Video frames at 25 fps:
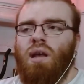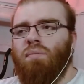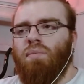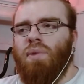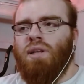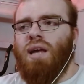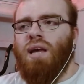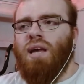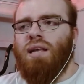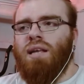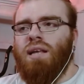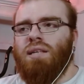
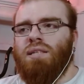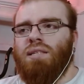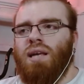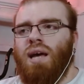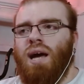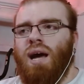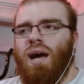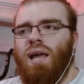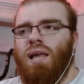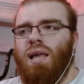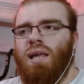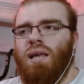But guys,
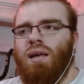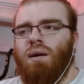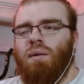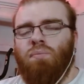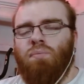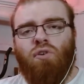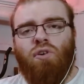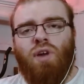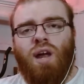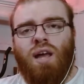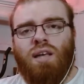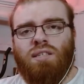I
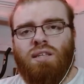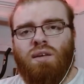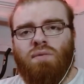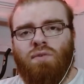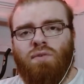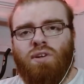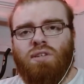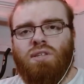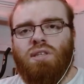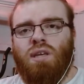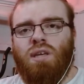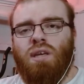prioritize
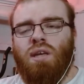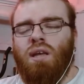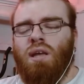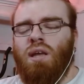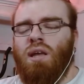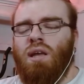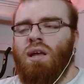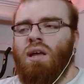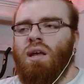diversity.